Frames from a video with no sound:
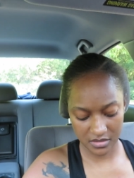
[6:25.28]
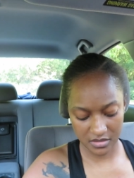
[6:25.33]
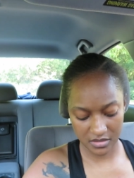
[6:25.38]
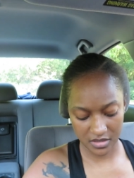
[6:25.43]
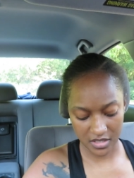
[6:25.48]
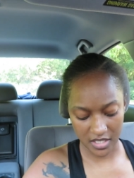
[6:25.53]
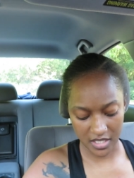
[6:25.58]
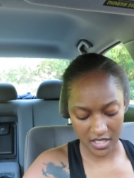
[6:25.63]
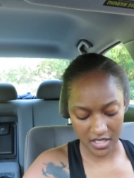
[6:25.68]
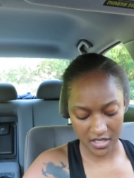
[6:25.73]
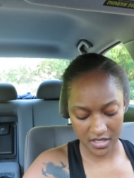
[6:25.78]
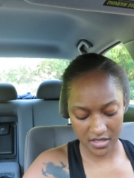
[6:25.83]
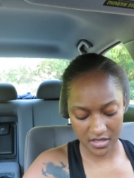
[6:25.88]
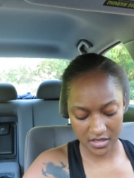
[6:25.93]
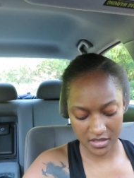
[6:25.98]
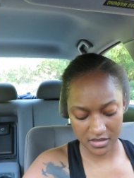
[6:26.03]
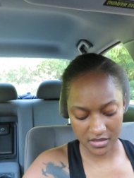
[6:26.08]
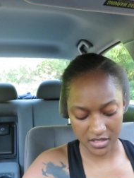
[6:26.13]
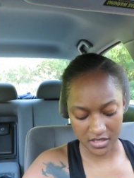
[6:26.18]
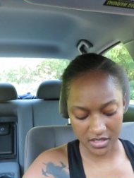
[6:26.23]

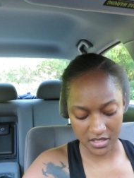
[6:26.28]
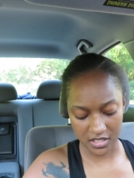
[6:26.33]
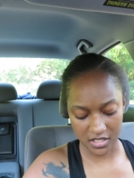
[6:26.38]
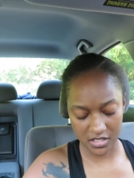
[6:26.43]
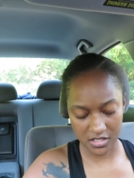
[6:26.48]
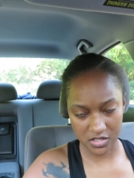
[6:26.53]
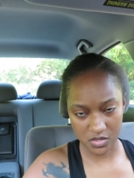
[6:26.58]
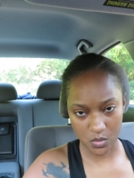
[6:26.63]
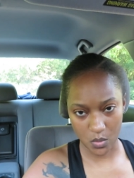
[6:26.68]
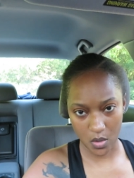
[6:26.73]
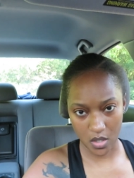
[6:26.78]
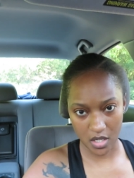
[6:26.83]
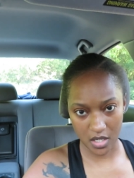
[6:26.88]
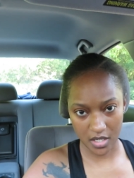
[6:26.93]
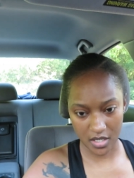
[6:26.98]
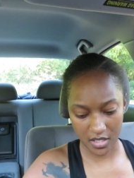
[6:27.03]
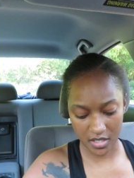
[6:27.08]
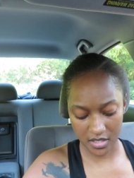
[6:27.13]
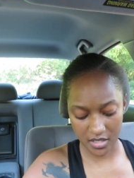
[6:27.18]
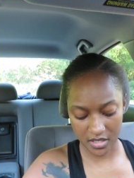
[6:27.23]
the geek
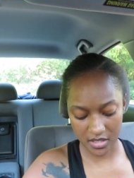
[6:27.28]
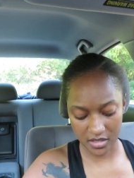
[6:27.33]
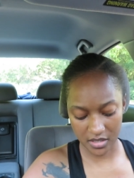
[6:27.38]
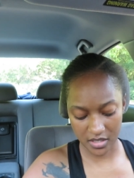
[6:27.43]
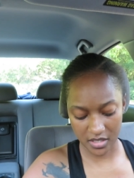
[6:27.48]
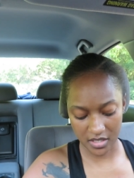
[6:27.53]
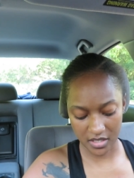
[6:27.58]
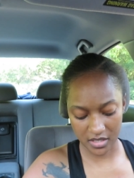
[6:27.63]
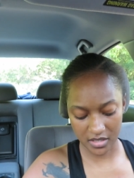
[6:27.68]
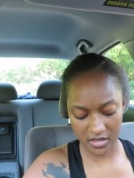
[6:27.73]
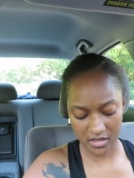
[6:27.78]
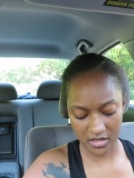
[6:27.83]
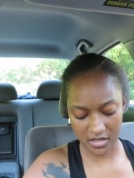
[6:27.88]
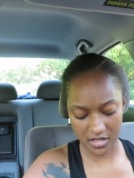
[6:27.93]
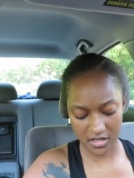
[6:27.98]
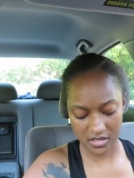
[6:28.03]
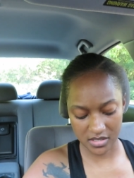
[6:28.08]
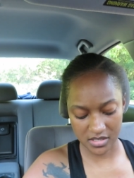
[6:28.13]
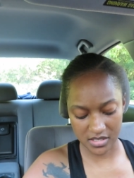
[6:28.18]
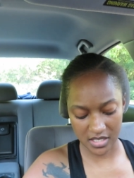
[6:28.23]
squad, like
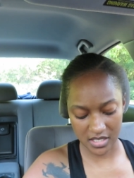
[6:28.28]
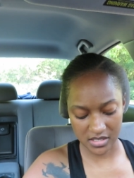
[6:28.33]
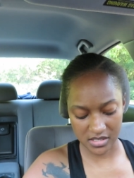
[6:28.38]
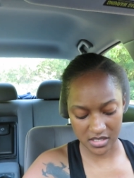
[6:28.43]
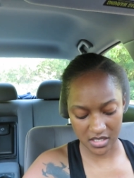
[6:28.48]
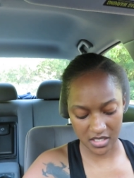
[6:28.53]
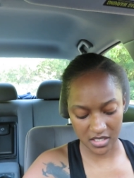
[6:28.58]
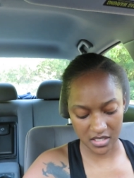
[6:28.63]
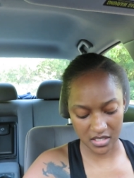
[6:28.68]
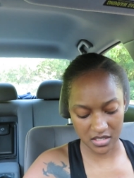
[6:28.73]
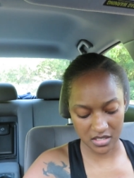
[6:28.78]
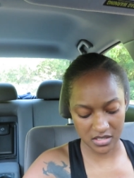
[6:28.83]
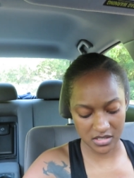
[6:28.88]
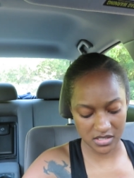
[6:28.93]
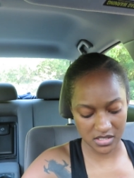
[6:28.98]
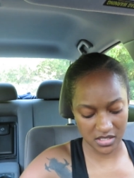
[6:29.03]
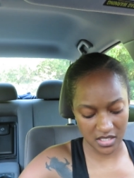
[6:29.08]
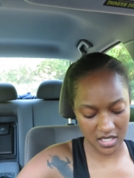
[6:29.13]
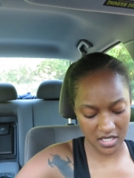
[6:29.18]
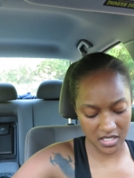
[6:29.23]
kids that's like good in
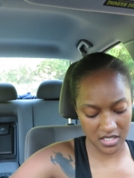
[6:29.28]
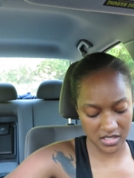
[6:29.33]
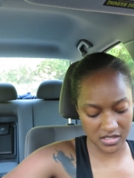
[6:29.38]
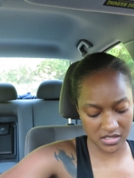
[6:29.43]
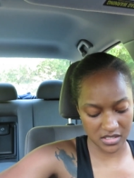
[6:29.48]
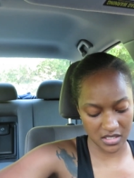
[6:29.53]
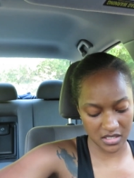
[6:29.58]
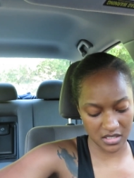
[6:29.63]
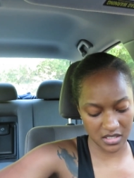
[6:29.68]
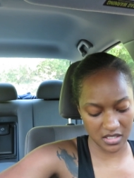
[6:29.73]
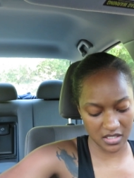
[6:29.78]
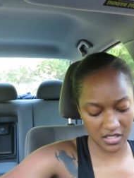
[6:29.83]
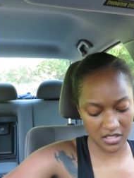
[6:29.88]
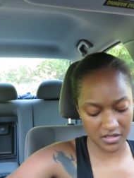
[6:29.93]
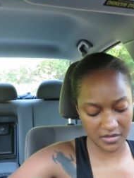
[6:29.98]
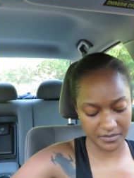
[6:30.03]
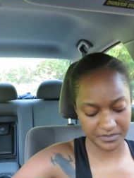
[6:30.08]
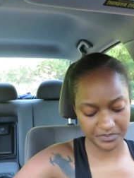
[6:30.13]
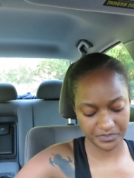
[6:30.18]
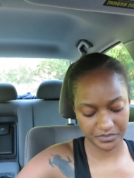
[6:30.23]
science and
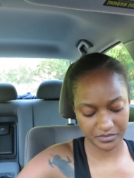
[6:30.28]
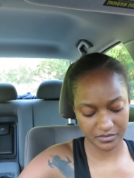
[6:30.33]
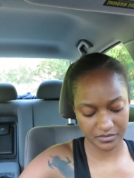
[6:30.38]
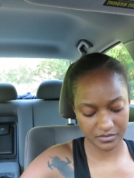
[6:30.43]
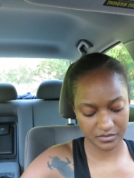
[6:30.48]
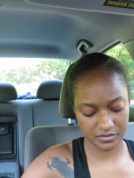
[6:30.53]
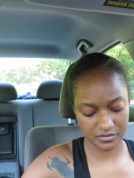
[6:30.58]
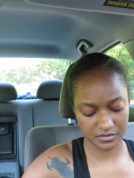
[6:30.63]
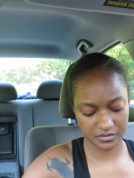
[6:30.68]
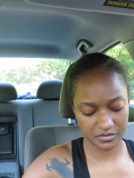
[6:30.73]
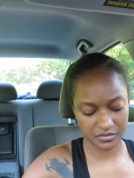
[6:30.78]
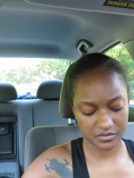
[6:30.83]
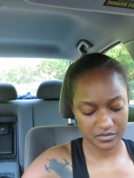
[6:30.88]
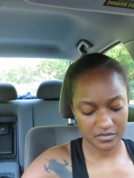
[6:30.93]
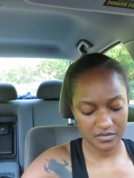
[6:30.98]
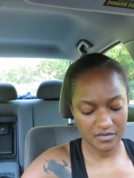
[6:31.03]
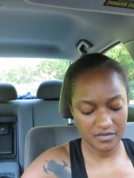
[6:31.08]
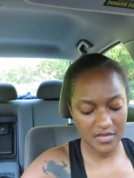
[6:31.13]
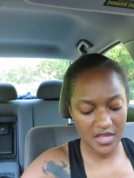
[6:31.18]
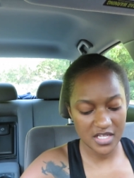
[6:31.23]
like
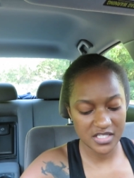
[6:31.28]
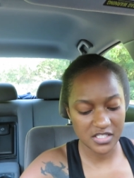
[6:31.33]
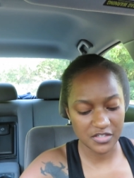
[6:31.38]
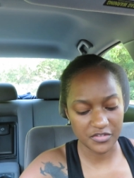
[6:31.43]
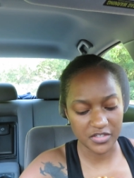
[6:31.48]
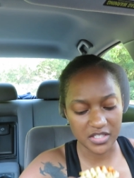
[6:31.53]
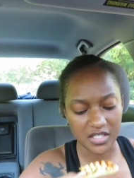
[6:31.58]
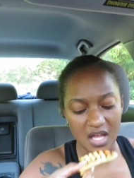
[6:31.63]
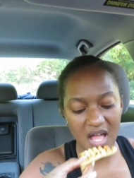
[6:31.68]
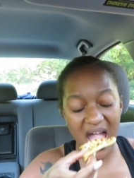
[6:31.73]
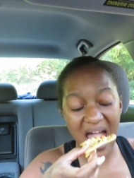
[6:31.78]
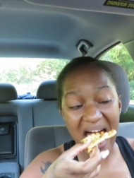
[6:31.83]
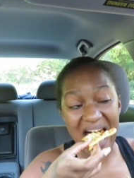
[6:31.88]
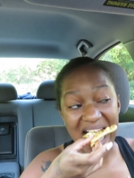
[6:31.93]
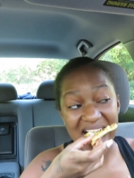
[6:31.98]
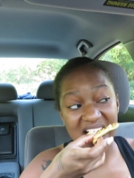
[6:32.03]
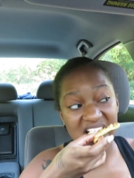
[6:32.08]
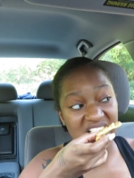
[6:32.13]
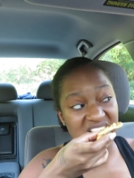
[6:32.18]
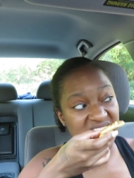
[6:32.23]
stuff like that.
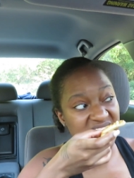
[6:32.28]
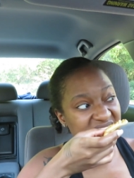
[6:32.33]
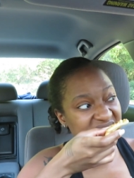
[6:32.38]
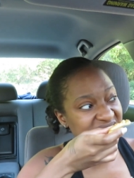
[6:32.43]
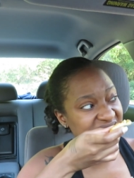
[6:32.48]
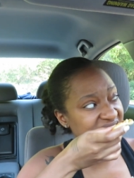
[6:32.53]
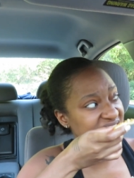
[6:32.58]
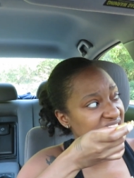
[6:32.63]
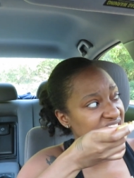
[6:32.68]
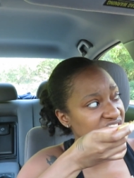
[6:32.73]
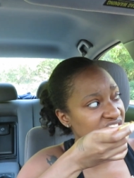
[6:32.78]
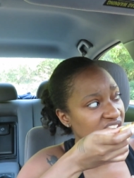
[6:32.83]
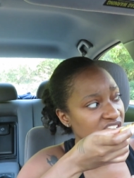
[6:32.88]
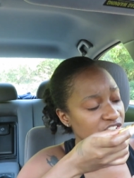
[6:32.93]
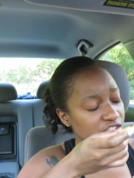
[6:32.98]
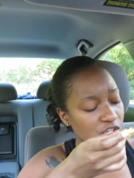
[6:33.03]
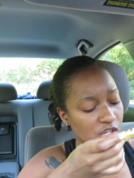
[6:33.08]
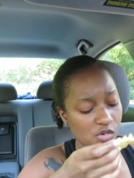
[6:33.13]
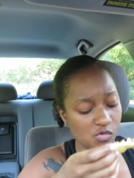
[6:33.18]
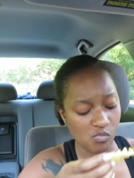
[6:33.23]
Okay, not
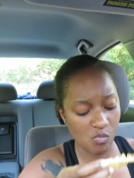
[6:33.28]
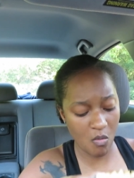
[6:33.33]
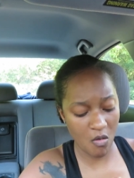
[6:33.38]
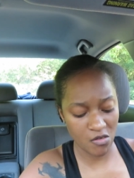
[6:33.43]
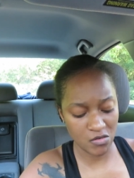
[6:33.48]
who.